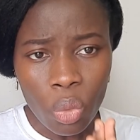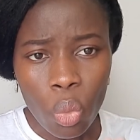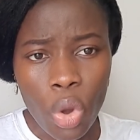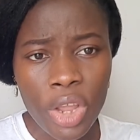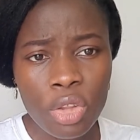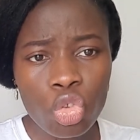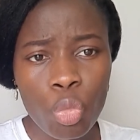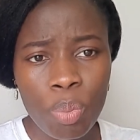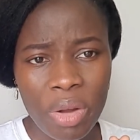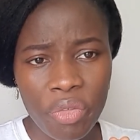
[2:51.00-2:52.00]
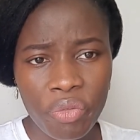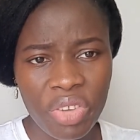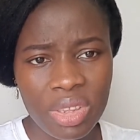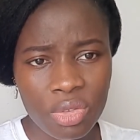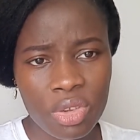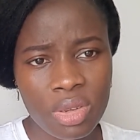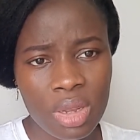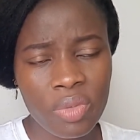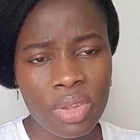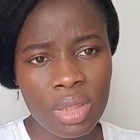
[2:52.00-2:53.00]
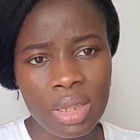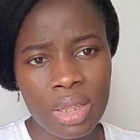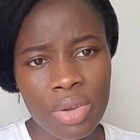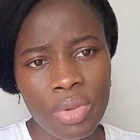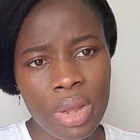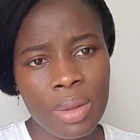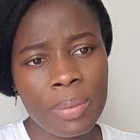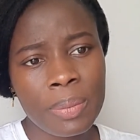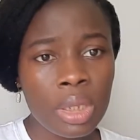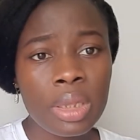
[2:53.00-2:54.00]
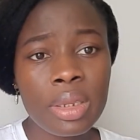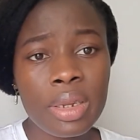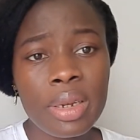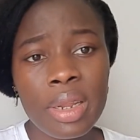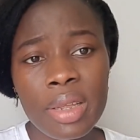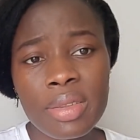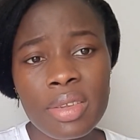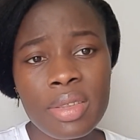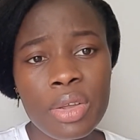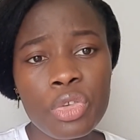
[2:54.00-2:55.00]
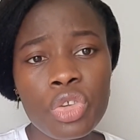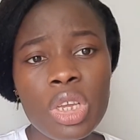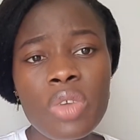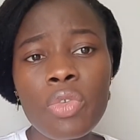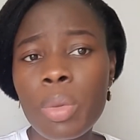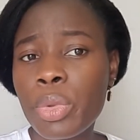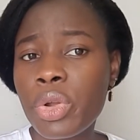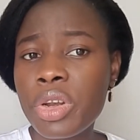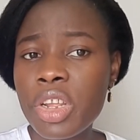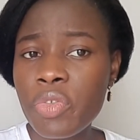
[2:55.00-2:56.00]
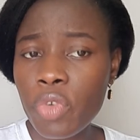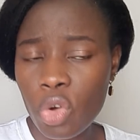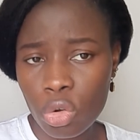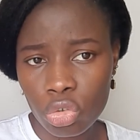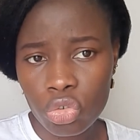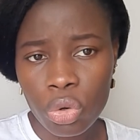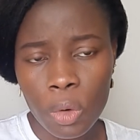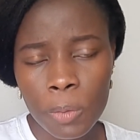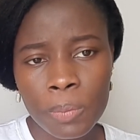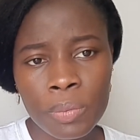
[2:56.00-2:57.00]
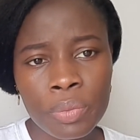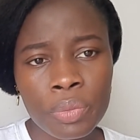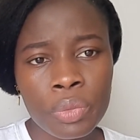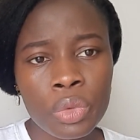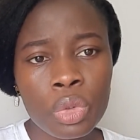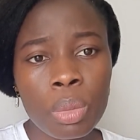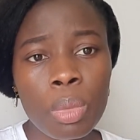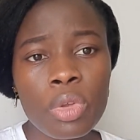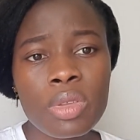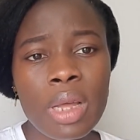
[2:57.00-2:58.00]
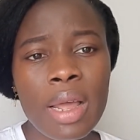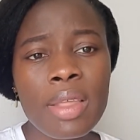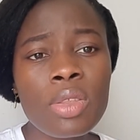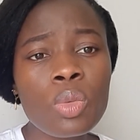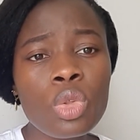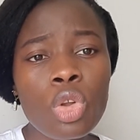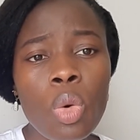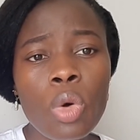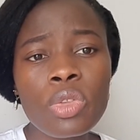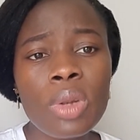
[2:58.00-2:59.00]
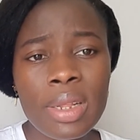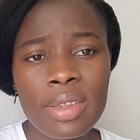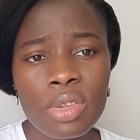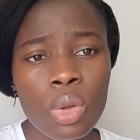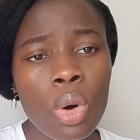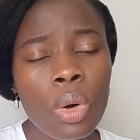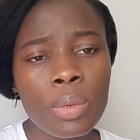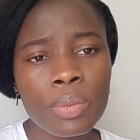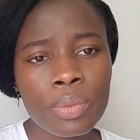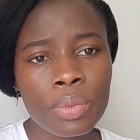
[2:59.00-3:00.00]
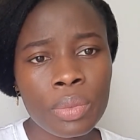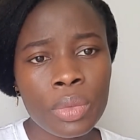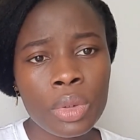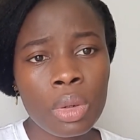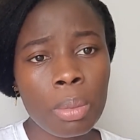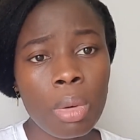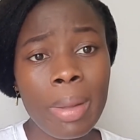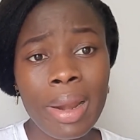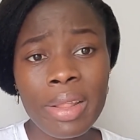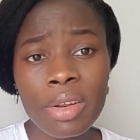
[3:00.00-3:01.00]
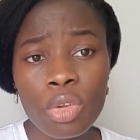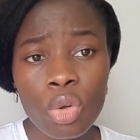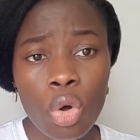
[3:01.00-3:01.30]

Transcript: working to perfect yourself in that area. The next is that you should give up your need for control. Most times we do not want to let it go, but by letting it